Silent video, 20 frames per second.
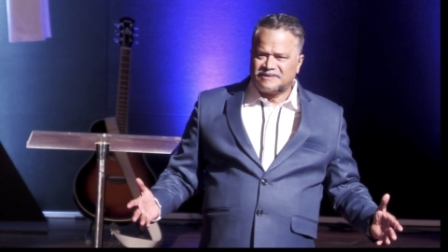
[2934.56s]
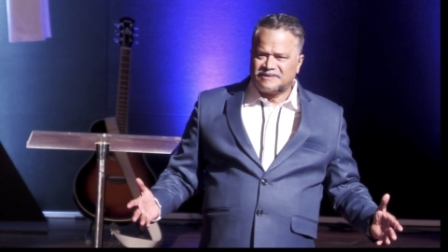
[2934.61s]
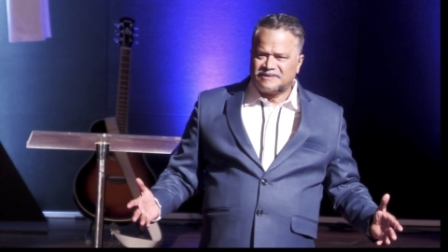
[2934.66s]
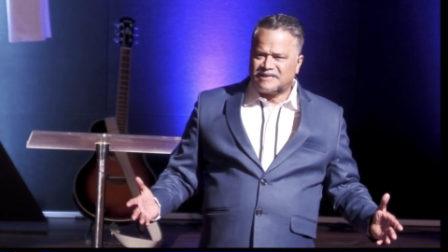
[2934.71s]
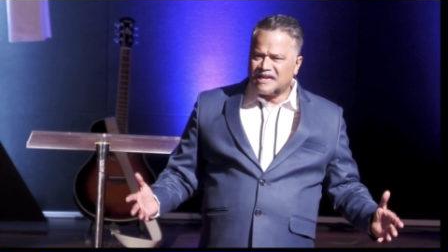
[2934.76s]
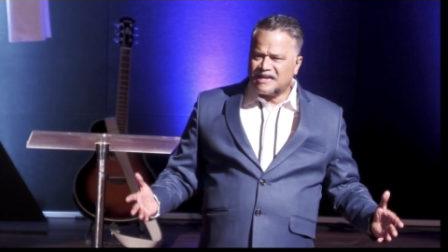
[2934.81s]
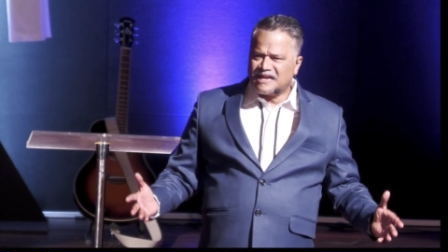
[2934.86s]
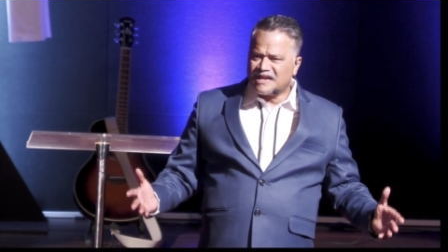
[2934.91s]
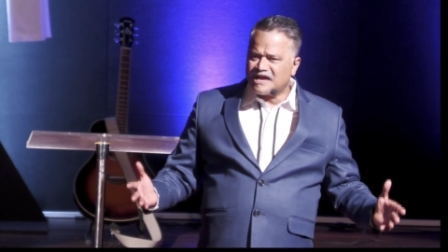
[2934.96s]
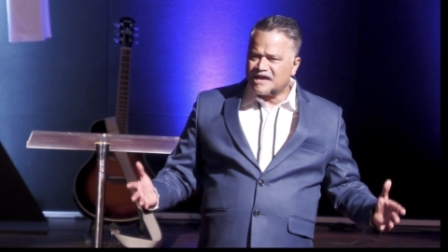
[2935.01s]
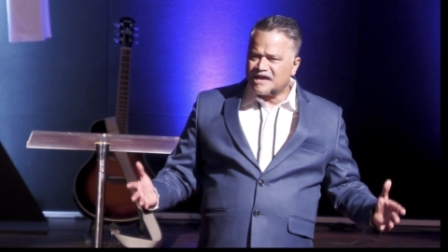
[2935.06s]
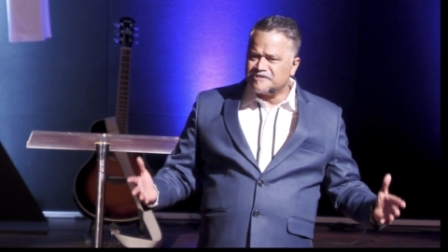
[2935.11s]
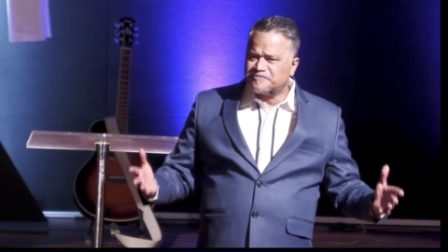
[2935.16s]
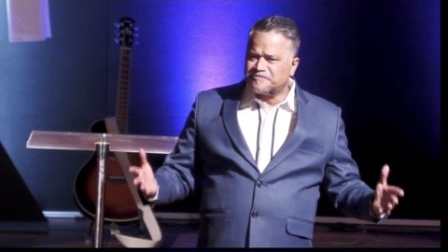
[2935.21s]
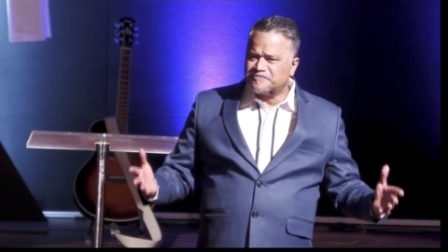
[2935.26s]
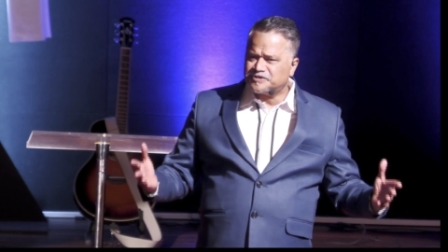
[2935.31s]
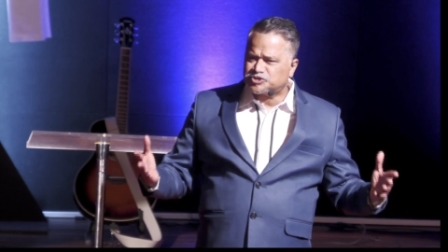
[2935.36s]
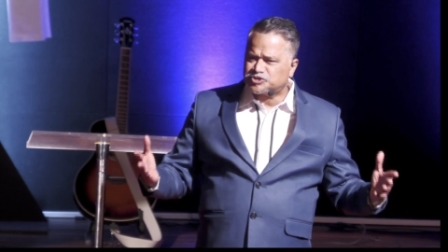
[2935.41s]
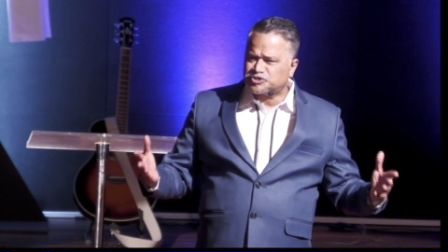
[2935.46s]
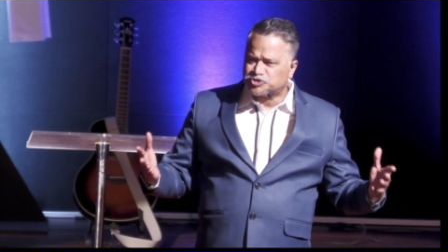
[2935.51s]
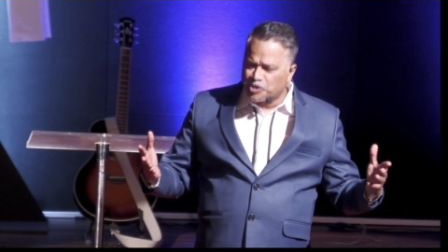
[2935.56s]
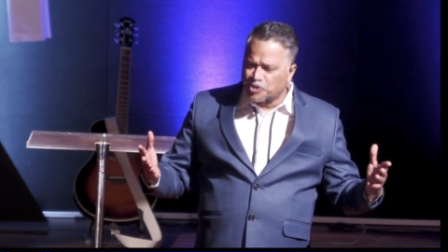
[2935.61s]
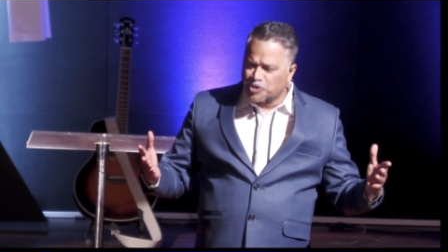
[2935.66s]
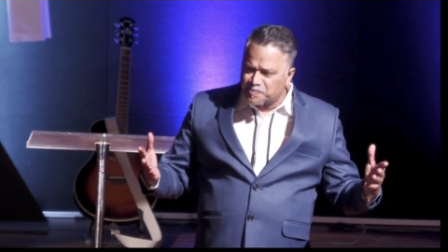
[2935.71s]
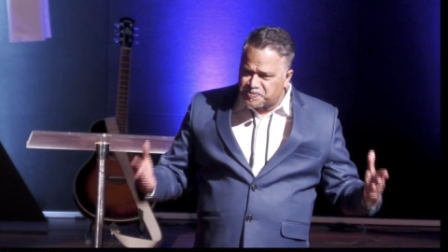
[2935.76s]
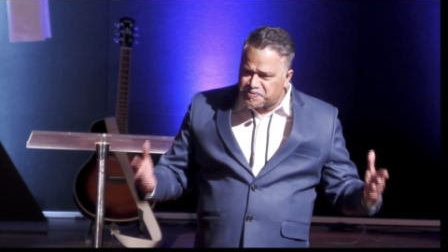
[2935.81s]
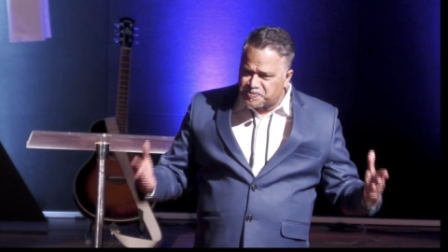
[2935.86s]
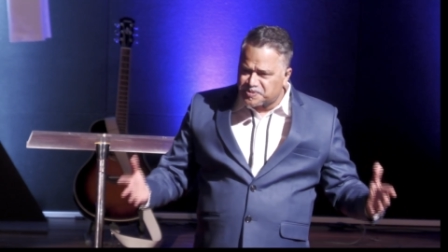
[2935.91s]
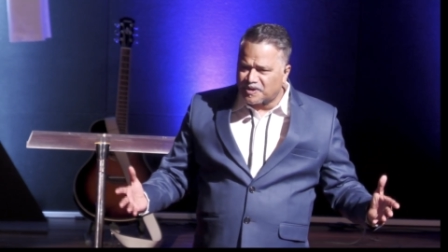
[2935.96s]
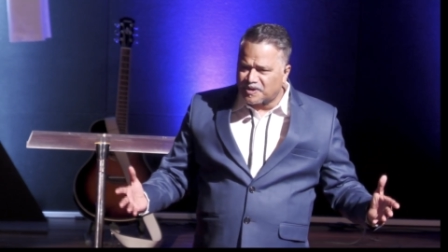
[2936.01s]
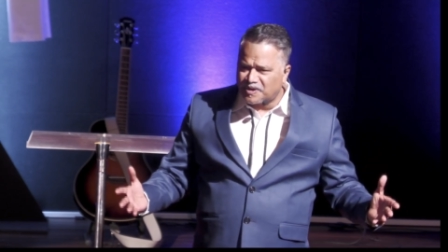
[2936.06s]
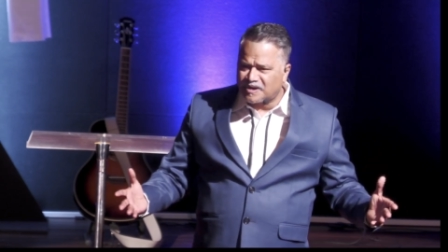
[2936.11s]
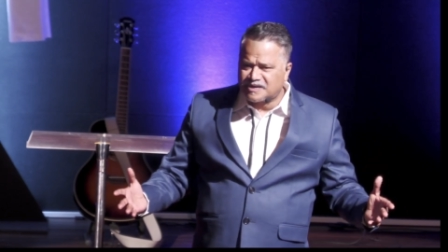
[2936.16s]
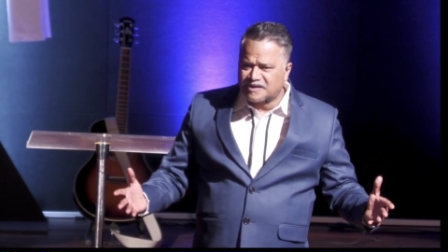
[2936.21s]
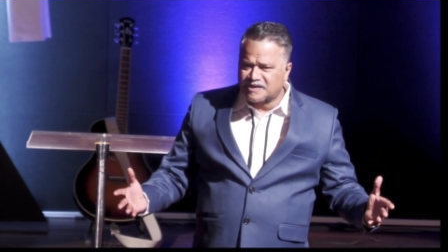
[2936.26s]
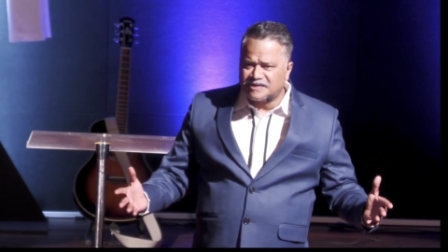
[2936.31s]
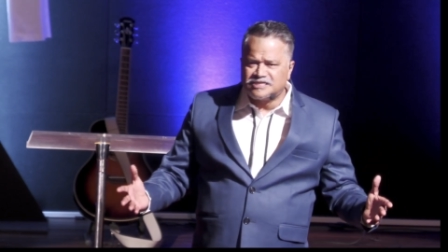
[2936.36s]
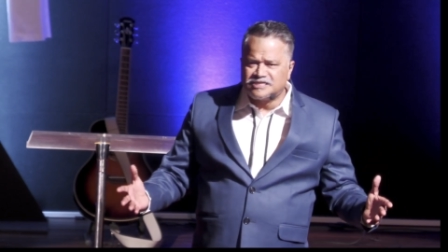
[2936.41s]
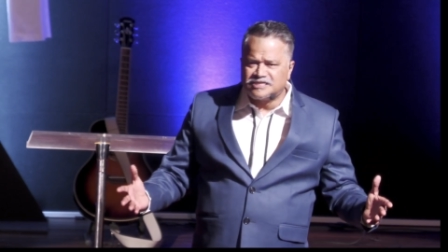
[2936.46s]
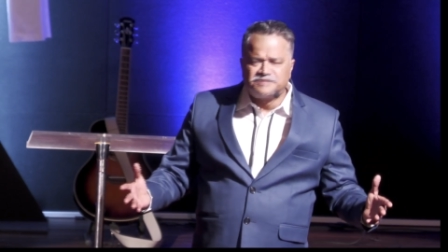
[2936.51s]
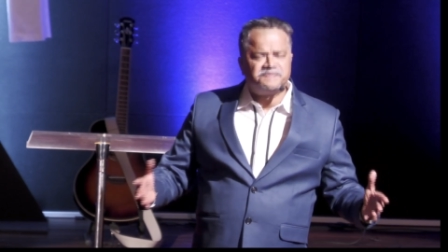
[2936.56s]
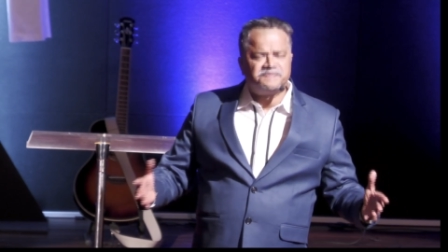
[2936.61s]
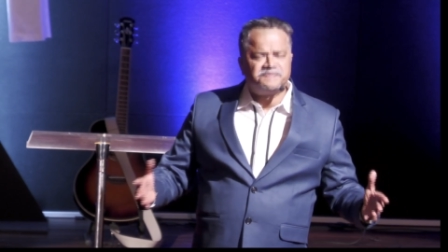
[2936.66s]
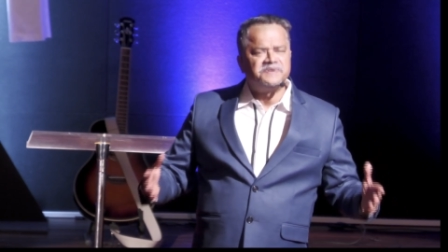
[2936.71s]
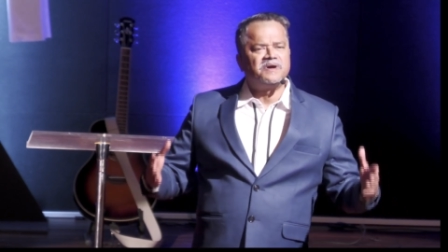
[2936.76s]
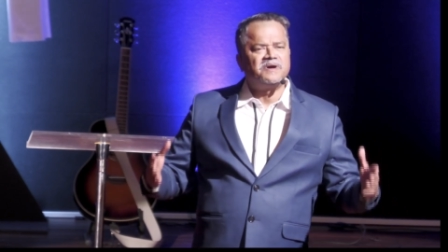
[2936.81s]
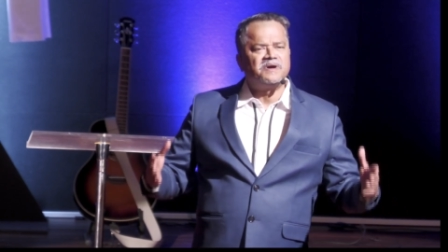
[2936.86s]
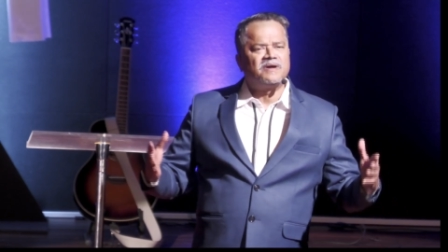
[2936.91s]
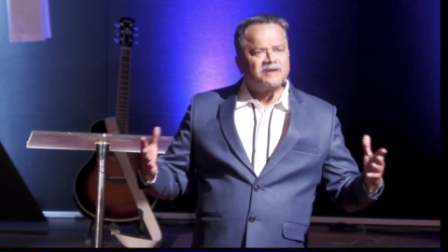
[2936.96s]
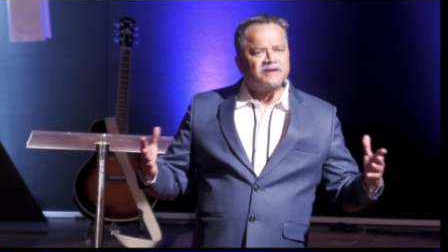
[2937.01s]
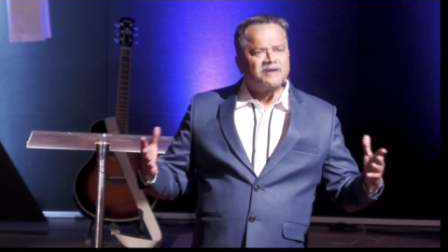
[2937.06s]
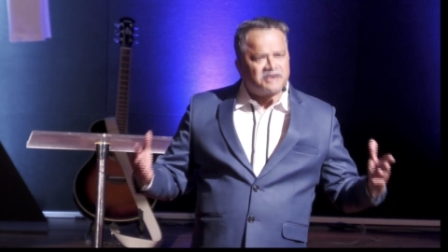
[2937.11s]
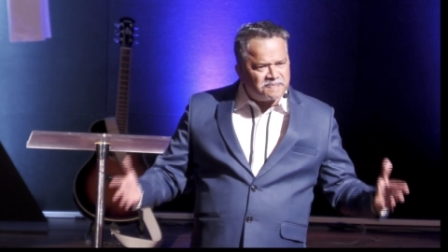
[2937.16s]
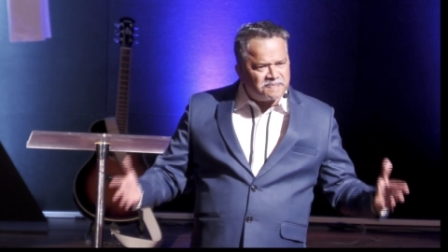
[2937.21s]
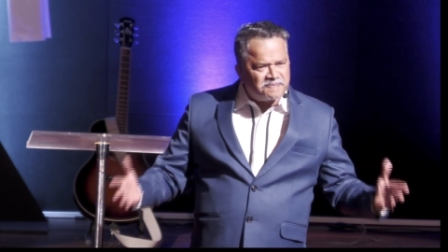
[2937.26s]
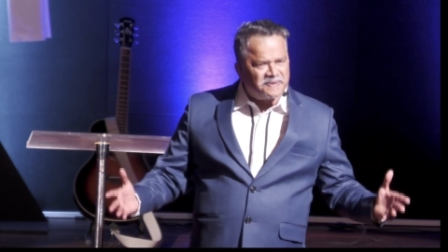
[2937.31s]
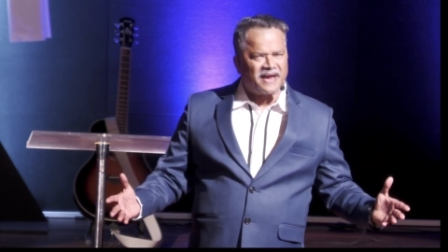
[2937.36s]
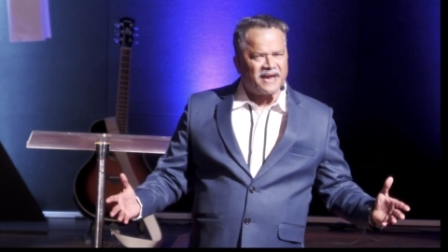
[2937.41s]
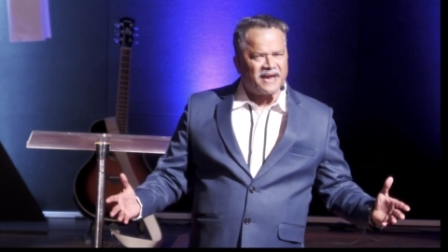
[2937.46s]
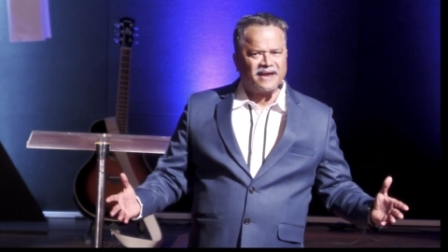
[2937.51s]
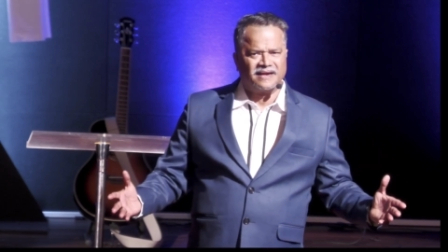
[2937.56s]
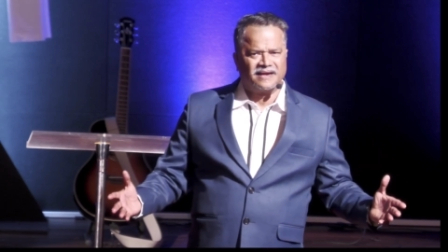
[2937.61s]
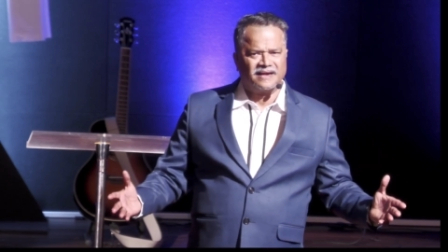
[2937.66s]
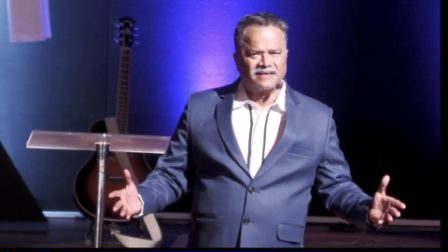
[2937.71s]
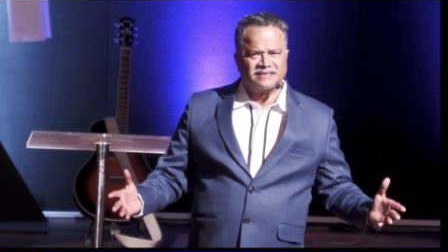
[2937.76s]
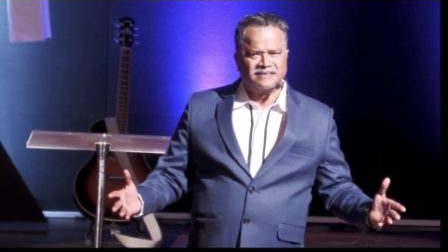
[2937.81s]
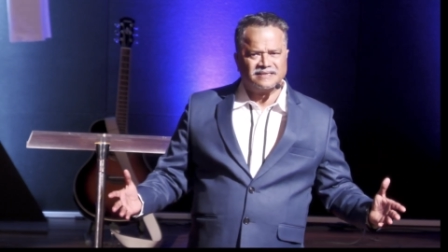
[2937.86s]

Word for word: Their life was so broken, it's beyond repair.